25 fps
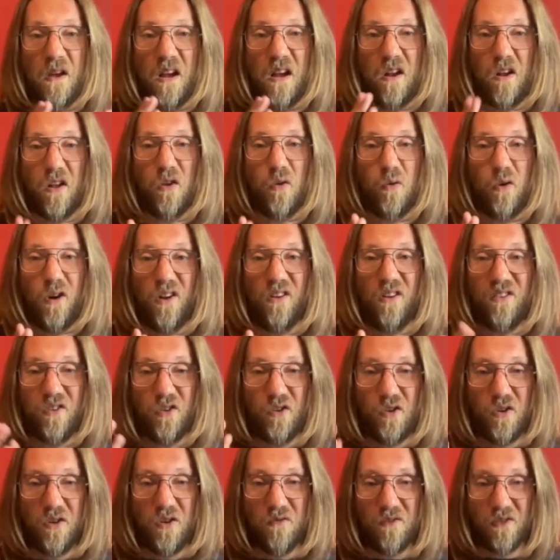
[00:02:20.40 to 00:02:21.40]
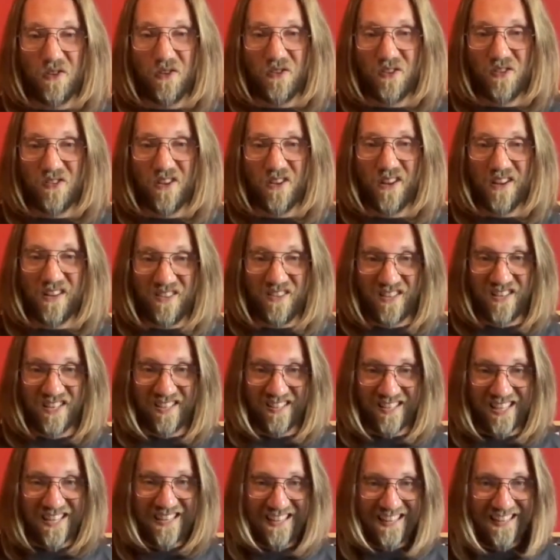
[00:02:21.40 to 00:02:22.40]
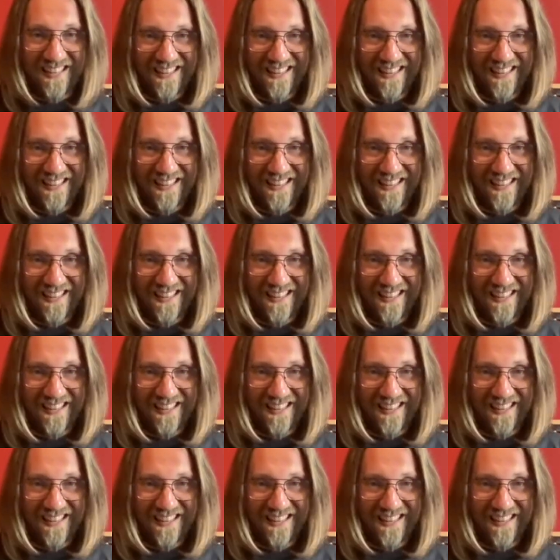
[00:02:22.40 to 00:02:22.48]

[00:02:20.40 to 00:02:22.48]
In other words, the universe does not exist.